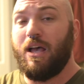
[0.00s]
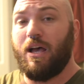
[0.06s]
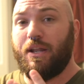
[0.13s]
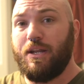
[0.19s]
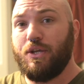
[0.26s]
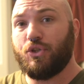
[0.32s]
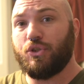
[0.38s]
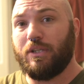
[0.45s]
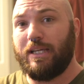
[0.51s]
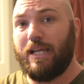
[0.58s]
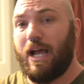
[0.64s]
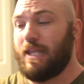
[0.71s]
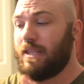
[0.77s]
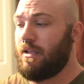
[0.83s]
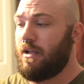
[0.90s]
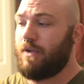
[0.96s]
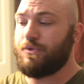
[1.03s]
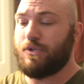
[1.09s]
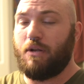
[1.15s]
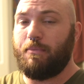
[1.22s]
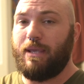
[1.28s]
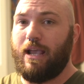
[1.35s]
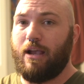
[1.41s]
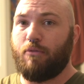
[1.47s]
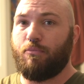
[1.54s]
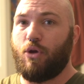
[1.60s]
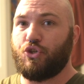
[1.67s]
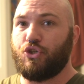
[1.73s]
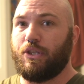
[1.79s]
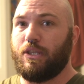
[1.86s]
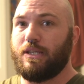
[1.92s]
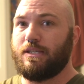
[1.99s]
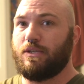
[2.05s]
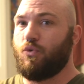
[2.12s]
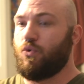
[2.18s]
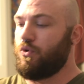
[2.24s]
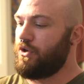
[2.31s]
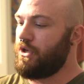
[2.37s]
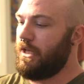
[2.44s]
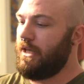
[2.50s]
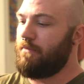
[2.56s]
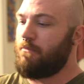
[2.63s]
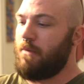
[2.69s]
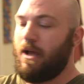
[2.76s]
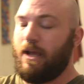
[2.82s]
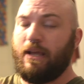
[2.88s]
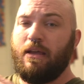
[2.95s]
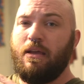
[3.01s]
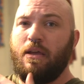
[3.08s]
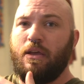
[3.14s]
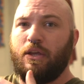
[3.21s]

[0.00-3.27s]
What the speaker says: initially I thought I was going to be airbrushing this in order to get my,